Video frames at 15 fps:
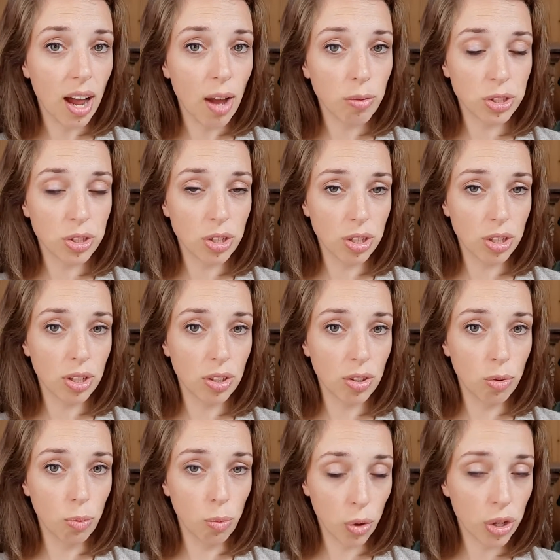I was going to
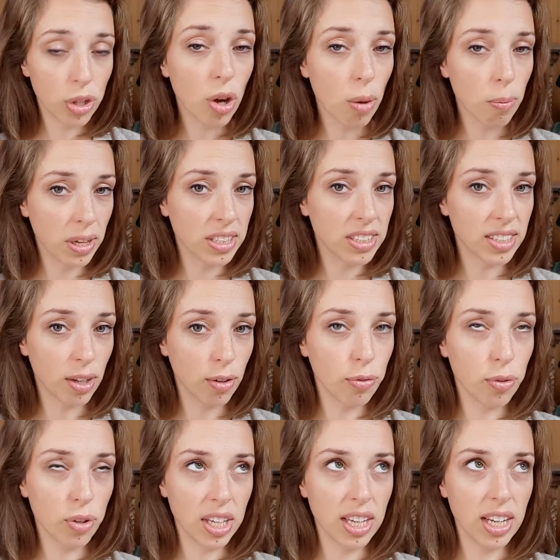work on myself
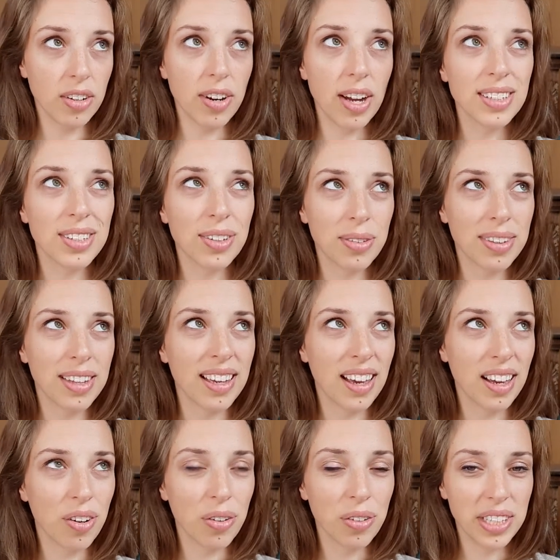for a year. I don't think I
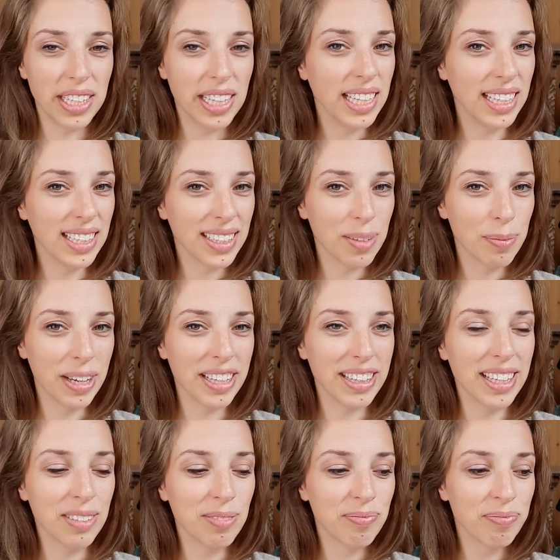called it healing back then.